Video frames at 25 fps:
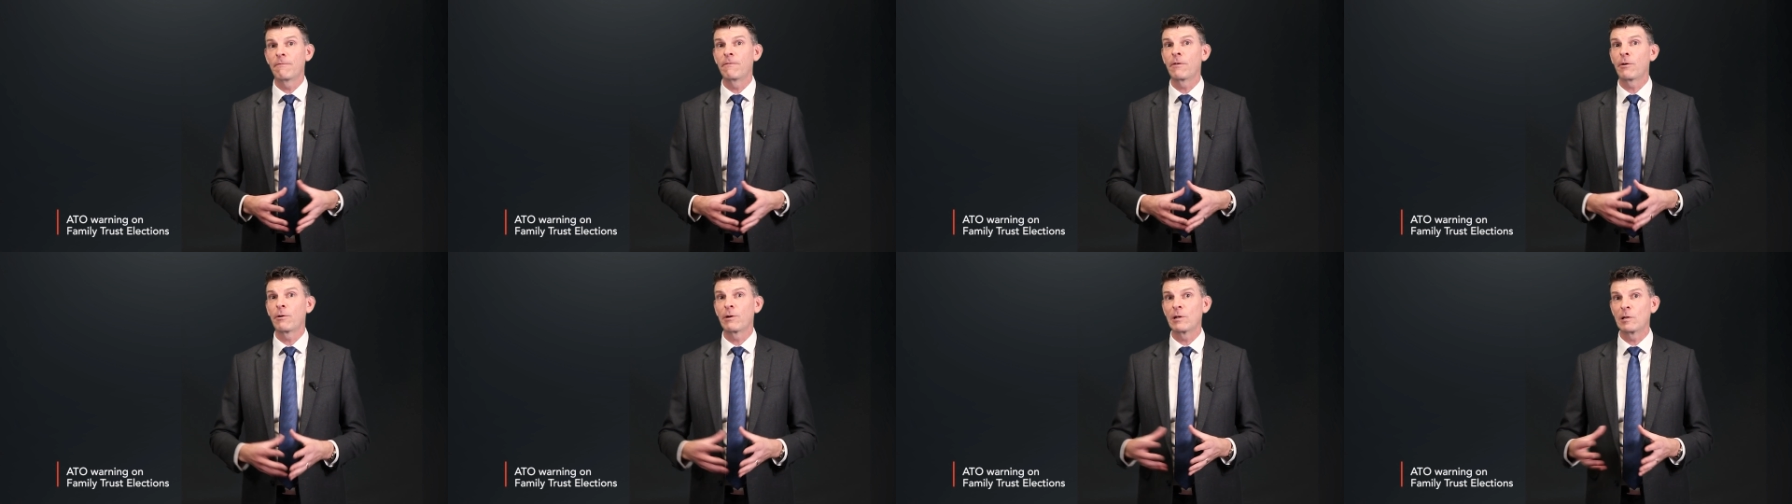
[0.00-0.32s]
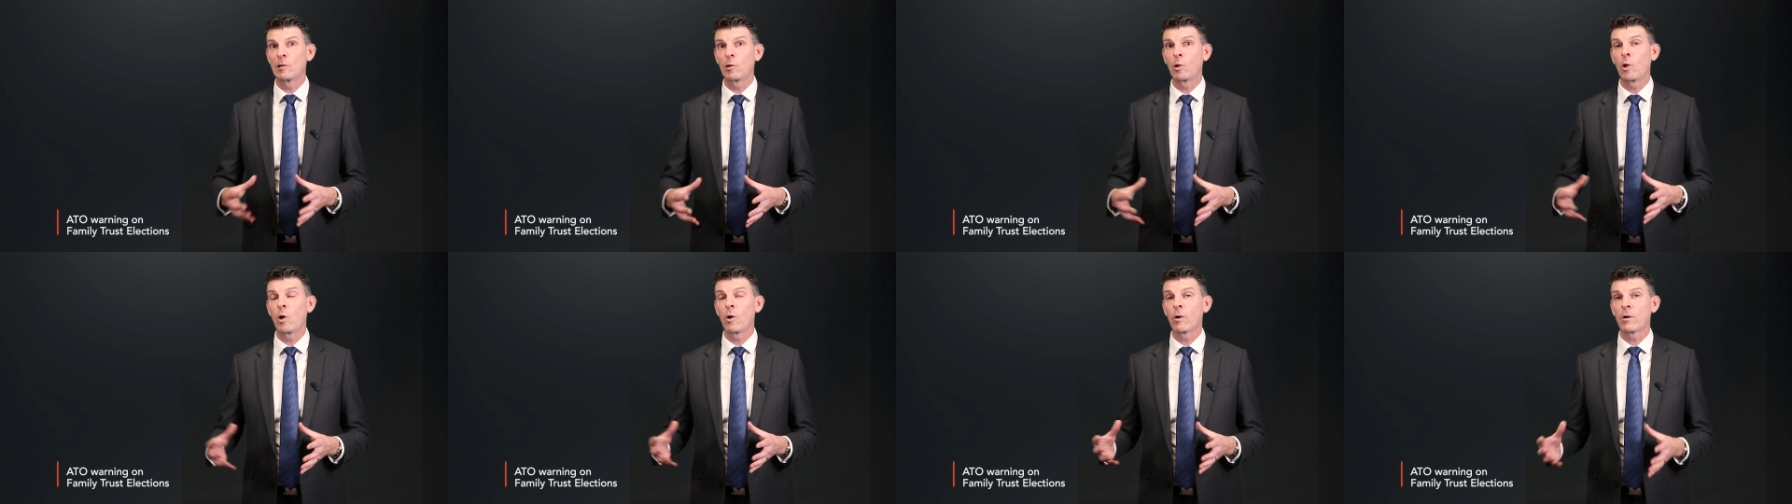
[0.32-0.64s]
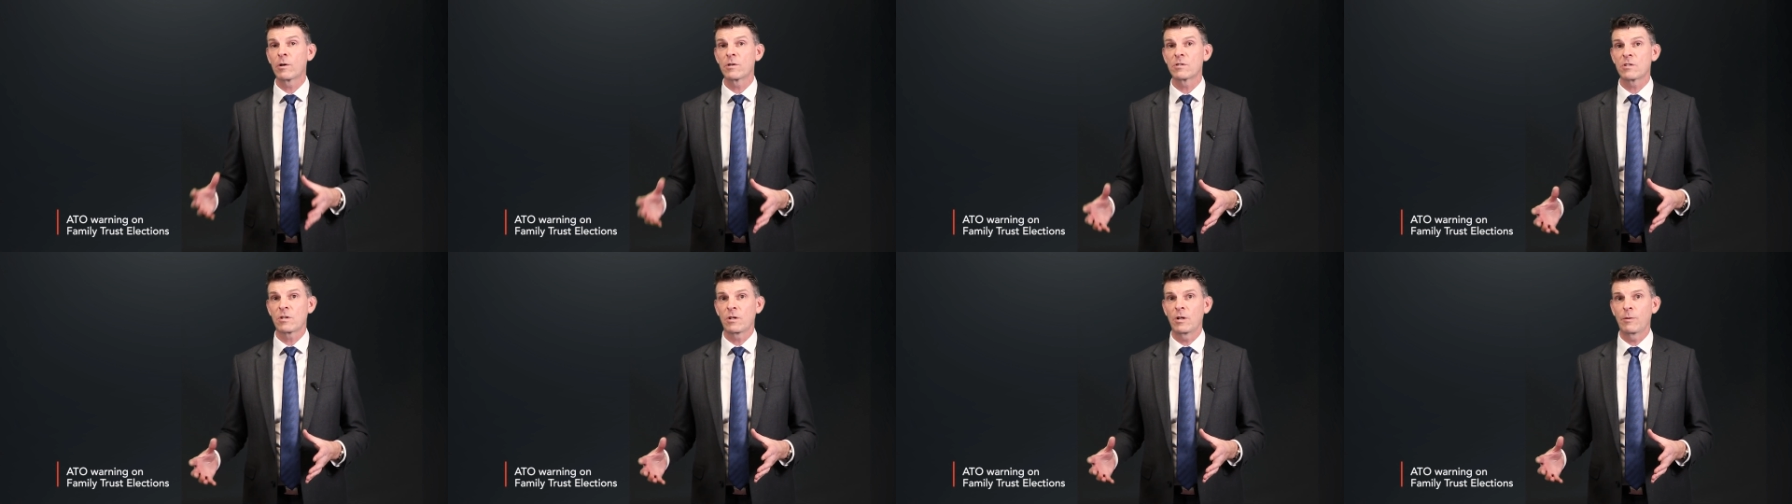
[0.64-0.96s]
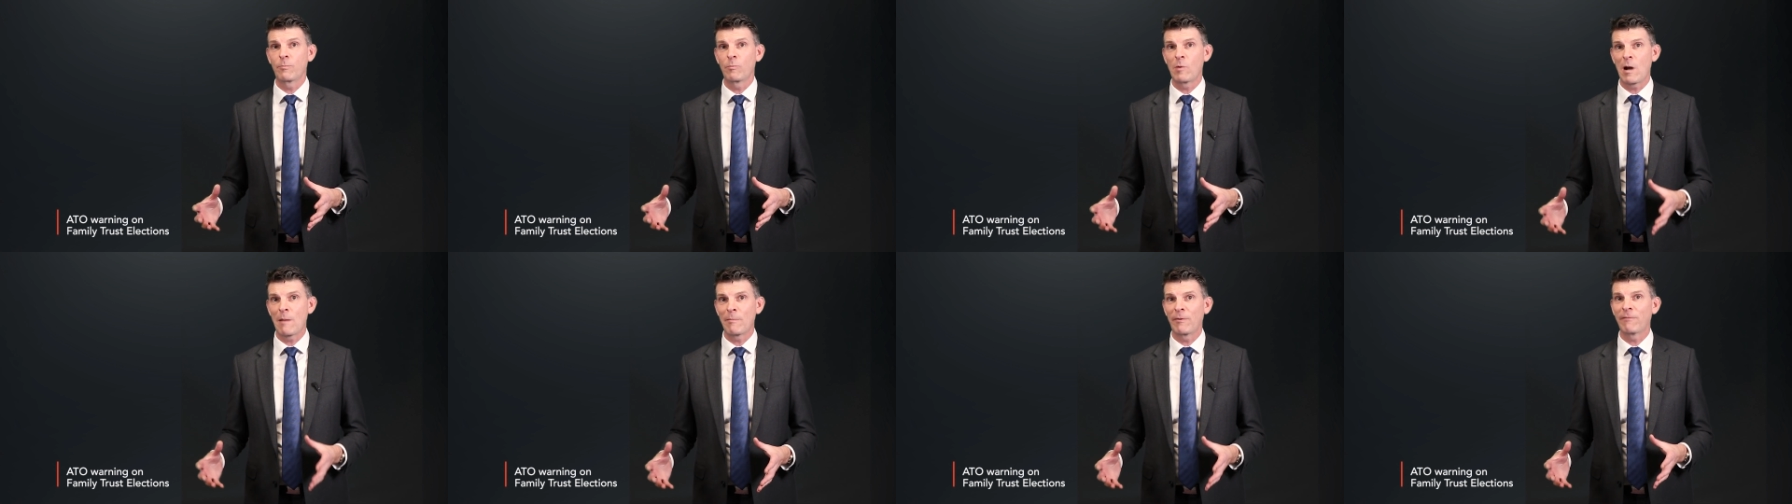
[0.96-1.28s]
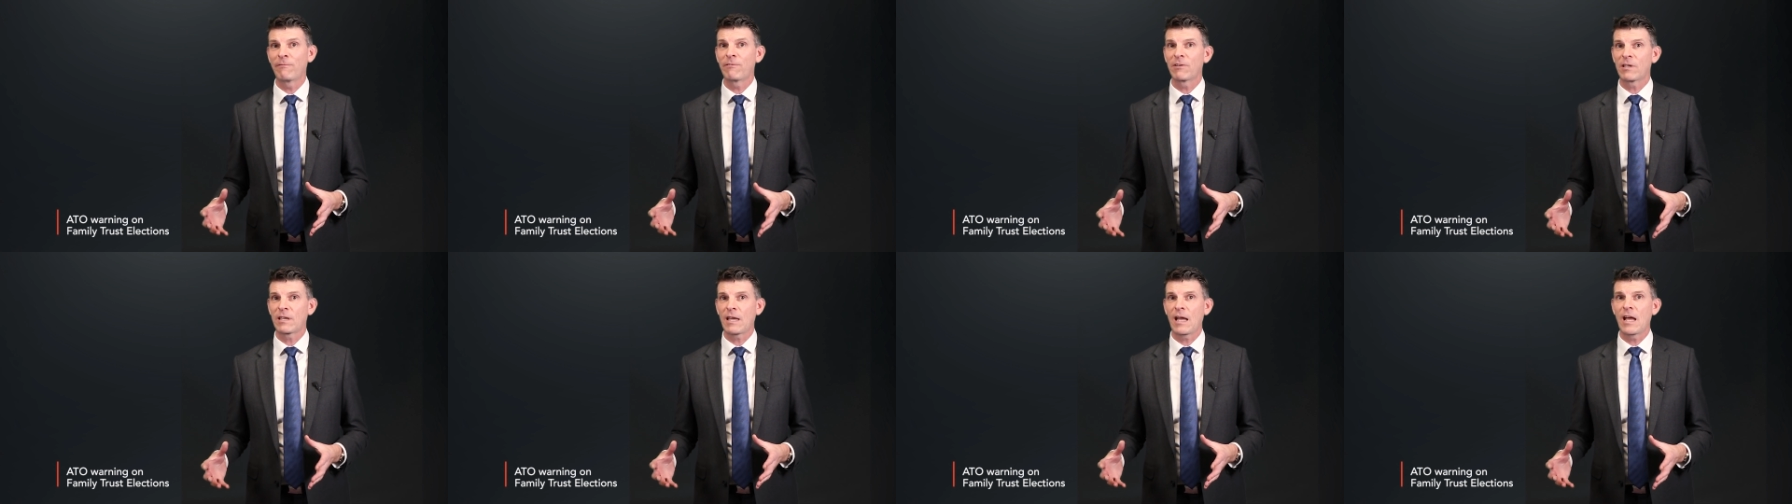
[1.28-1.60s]
very long-term
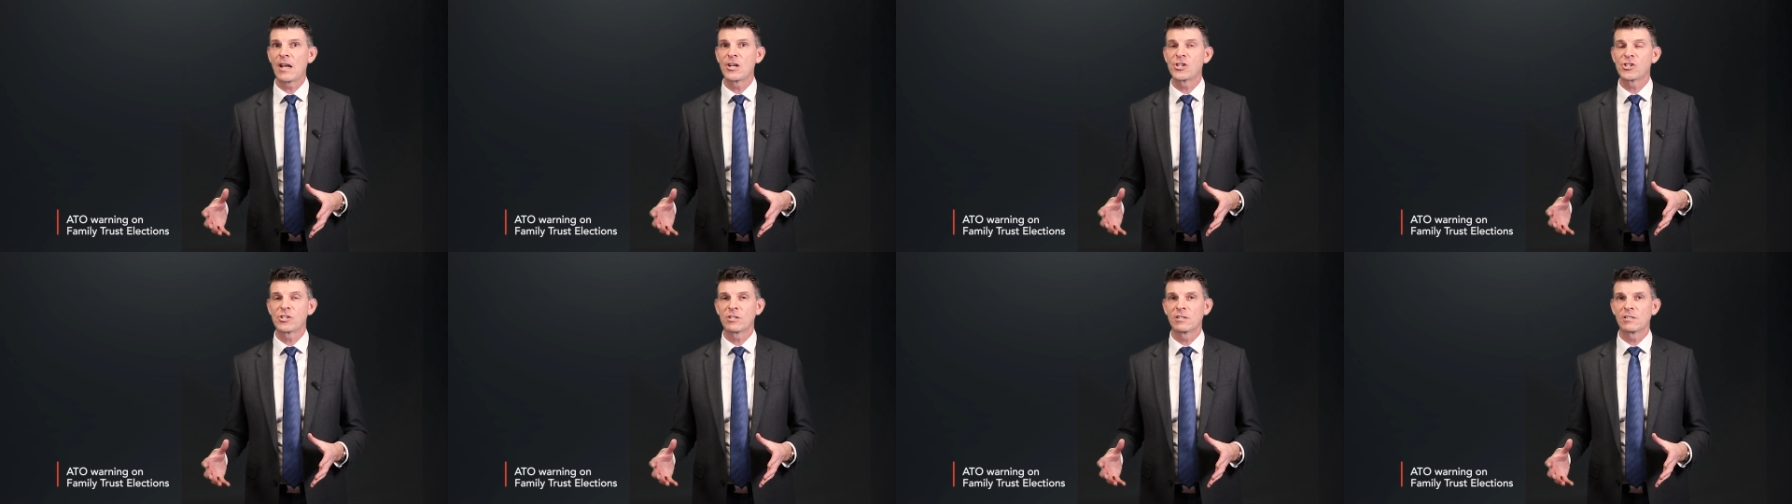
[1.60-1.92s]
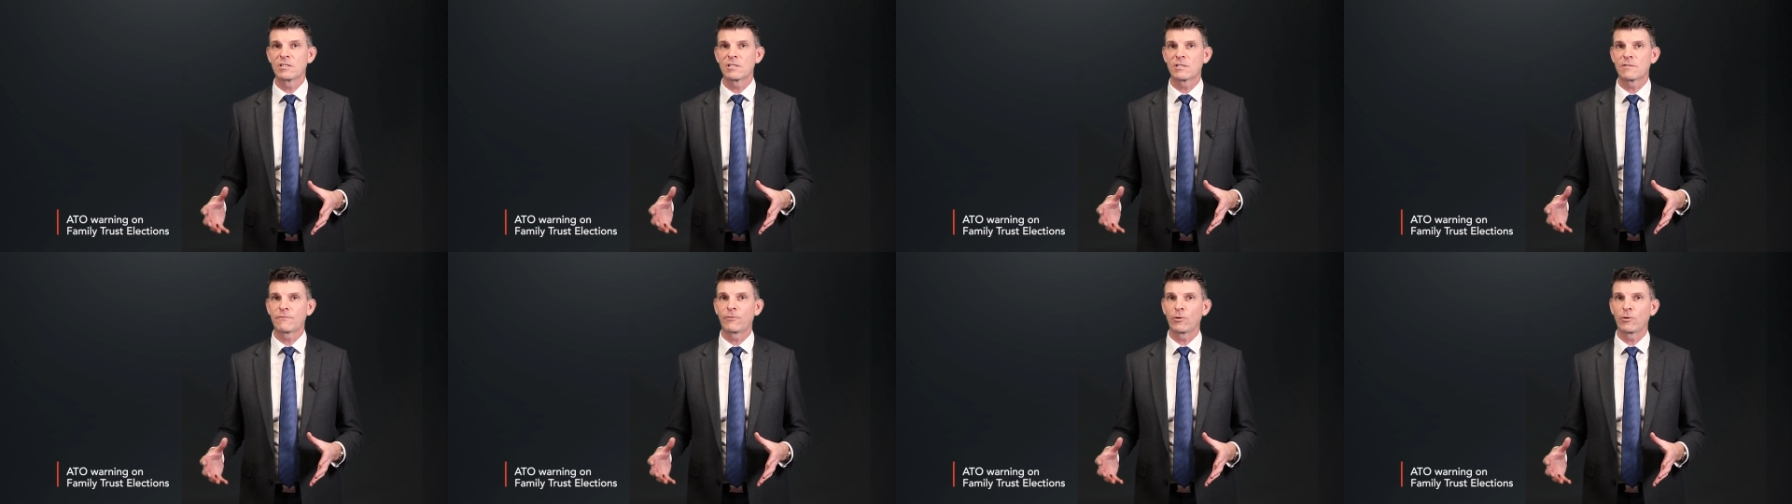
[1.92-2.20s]
ramifications